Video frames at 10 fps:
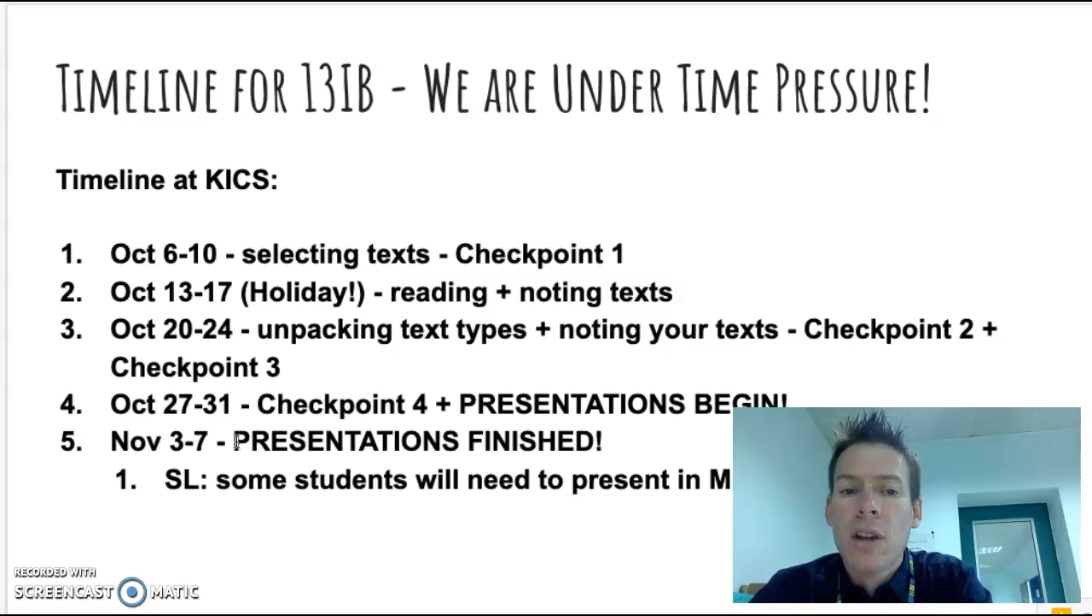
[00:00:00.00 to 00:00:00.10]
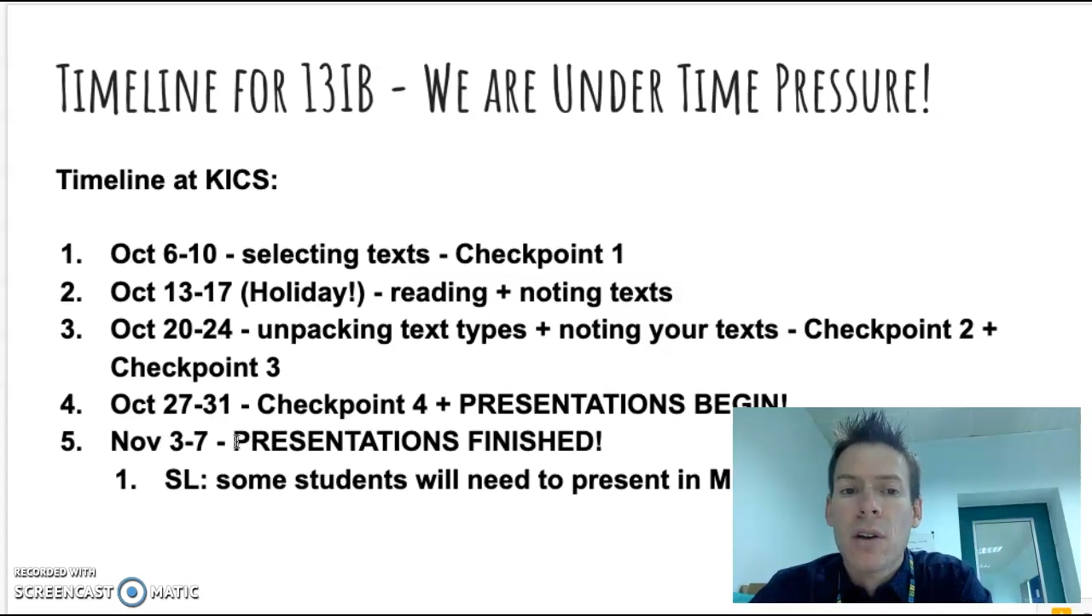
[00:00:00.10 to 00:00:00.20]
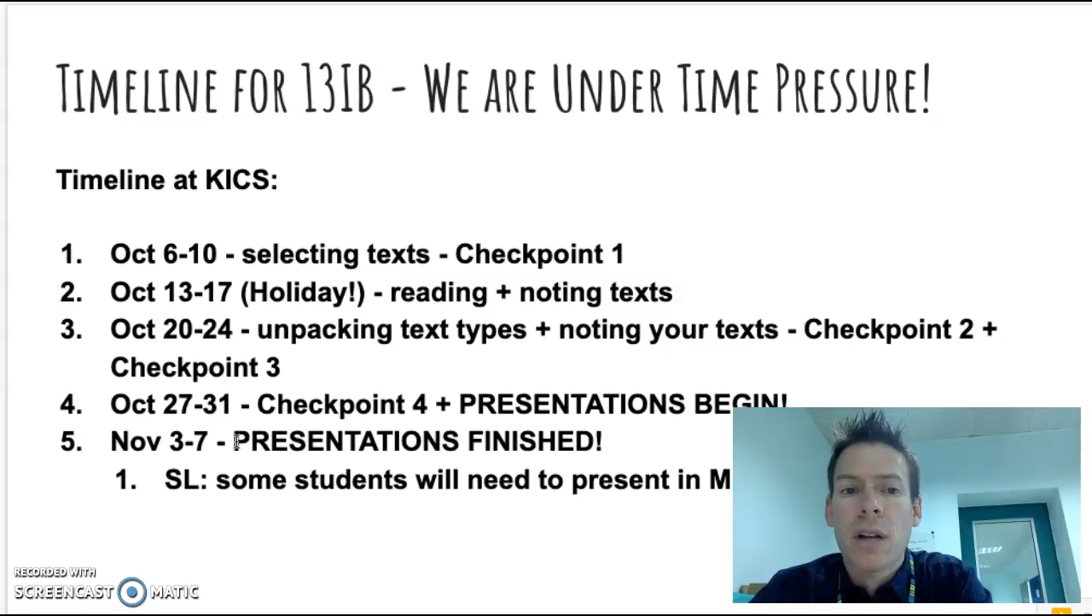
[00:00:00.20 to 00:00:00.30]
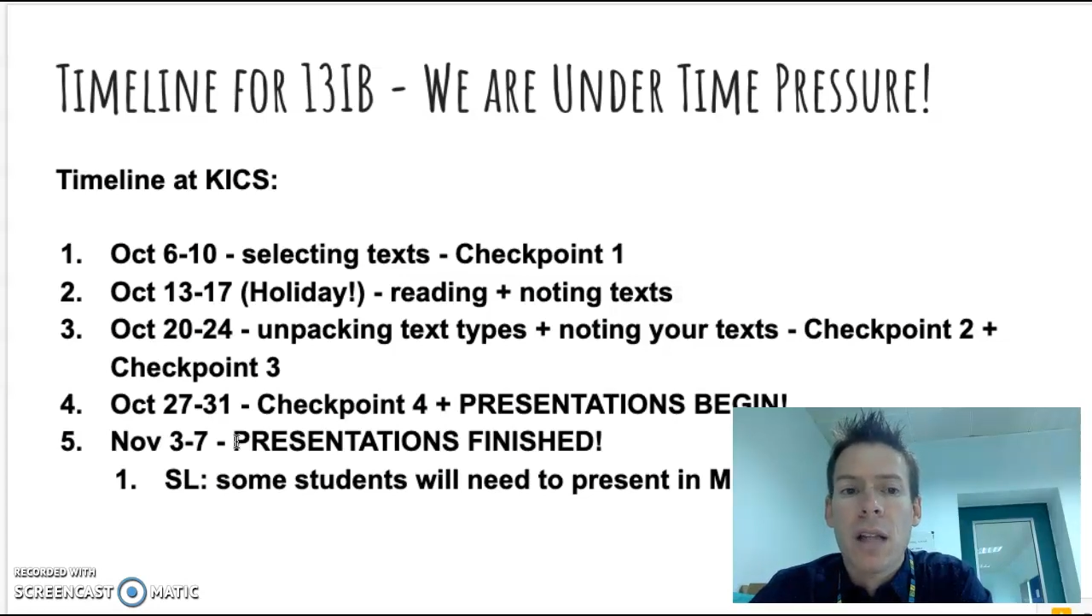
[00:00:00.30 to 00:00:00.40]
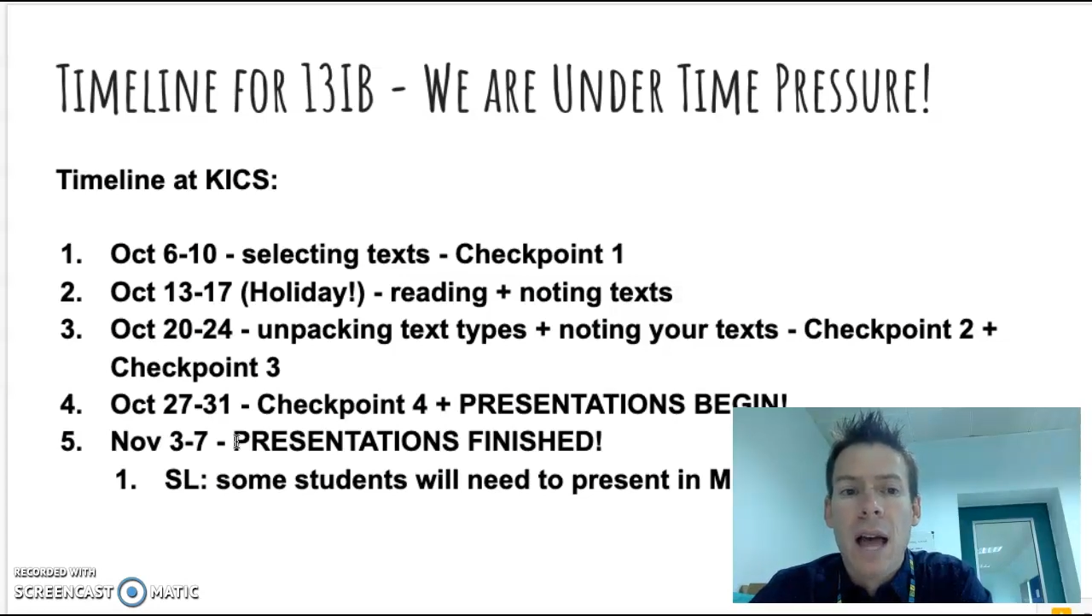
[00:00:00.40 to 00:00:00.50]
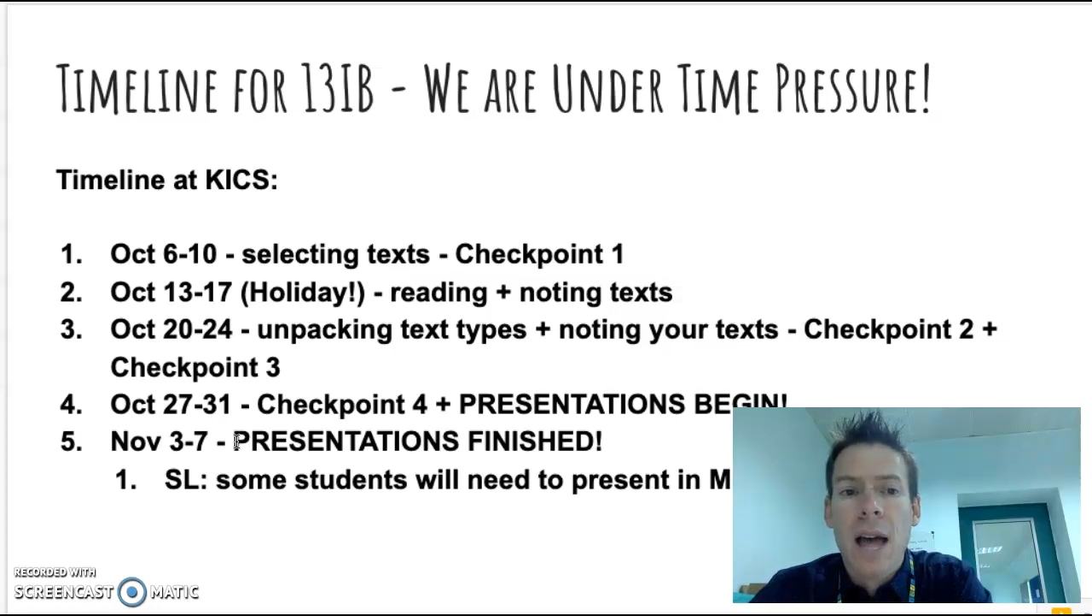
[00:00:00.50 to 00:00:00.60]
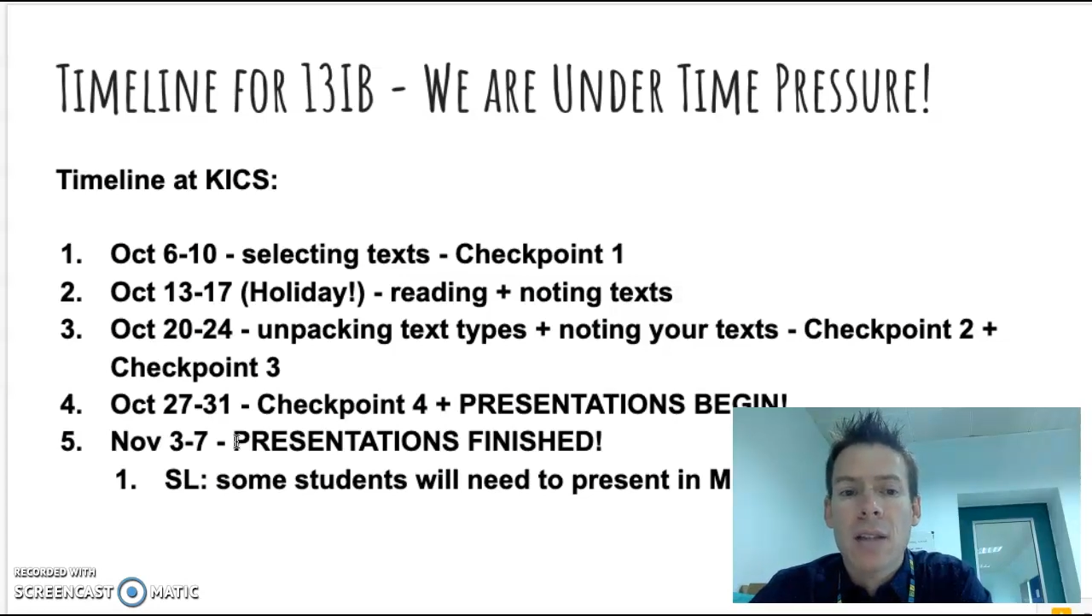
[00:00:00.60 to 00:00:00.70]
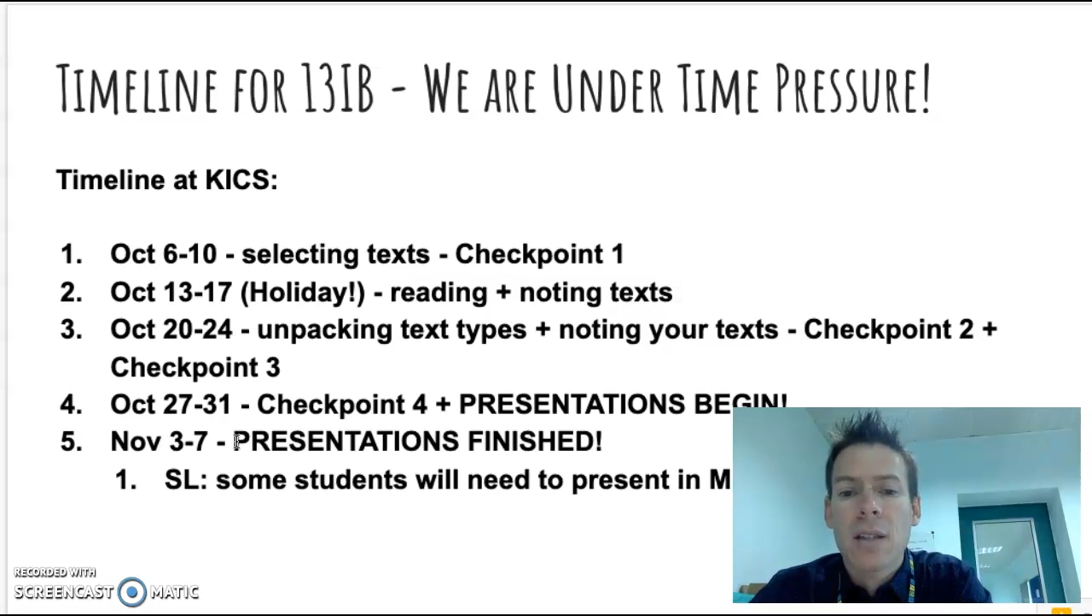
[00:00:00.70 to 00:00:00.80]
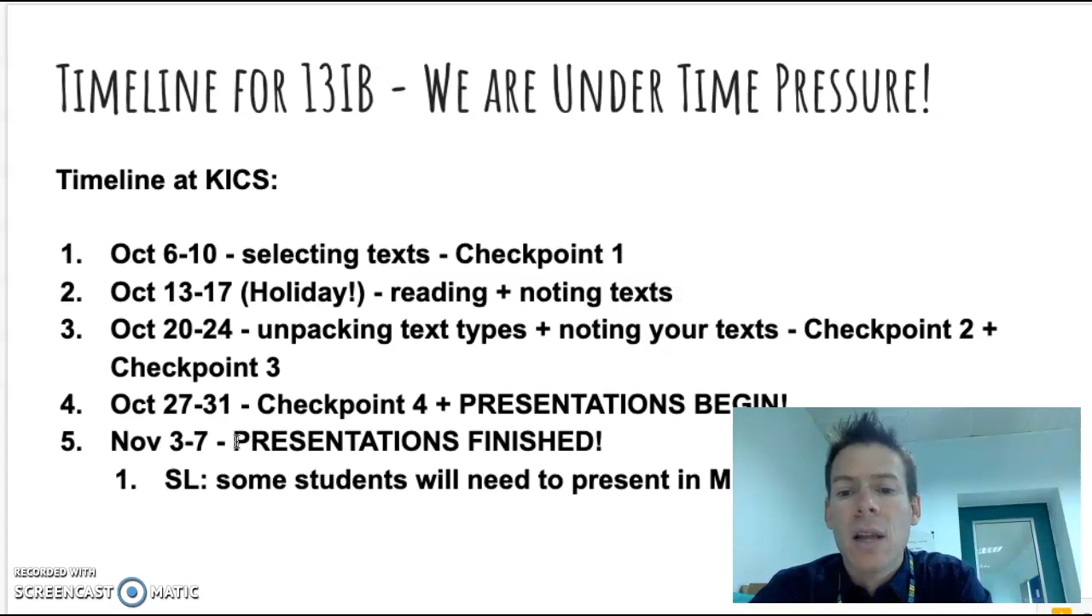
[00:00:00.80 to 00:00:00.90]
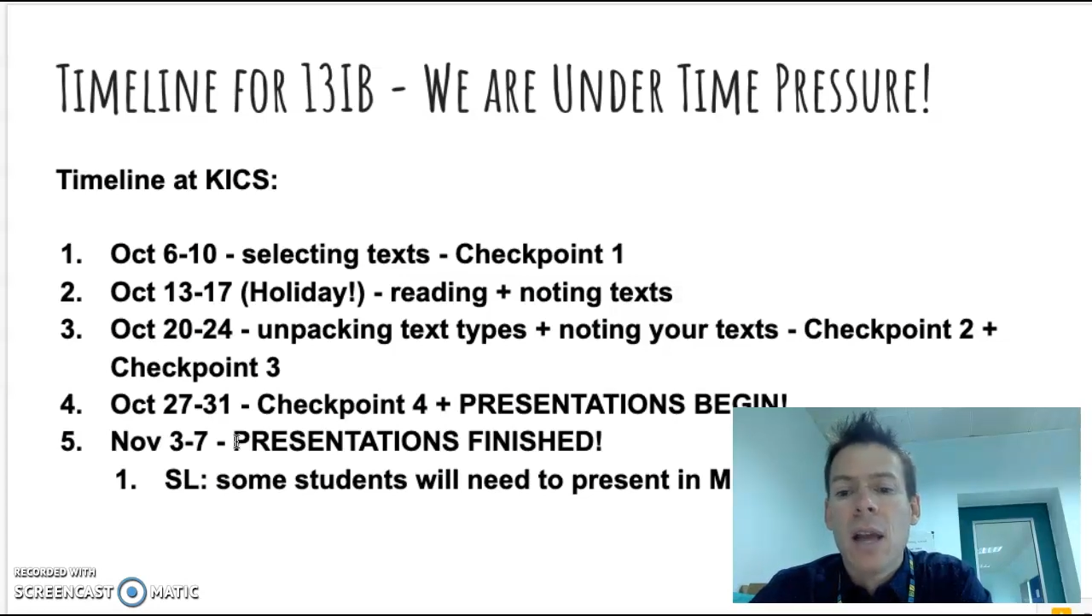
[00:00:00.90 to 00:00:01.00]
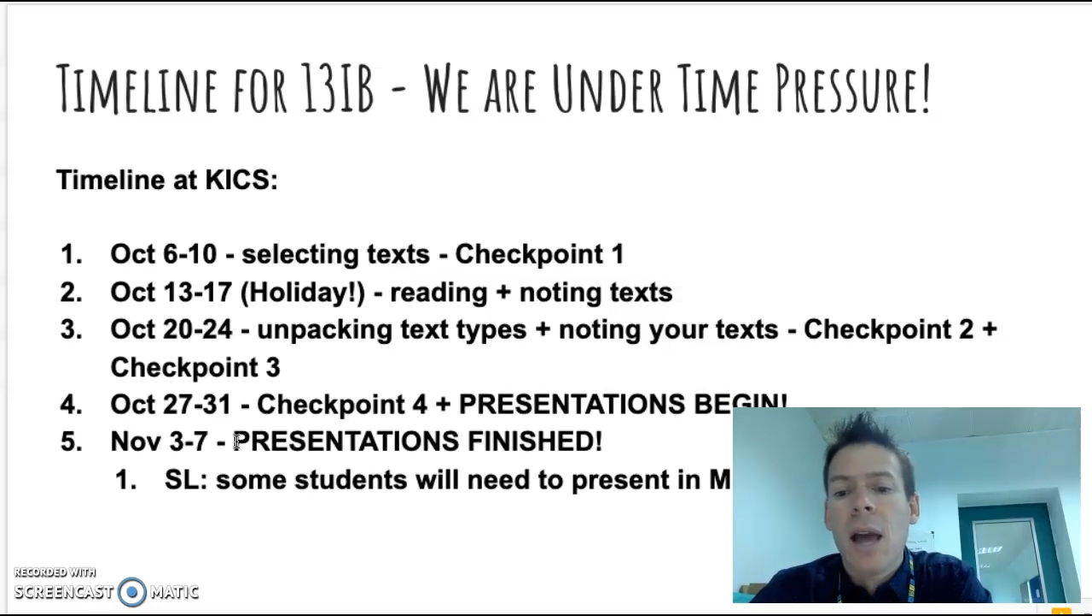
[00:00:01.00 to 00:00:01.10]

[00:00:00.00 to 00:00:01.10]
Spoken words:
HL class.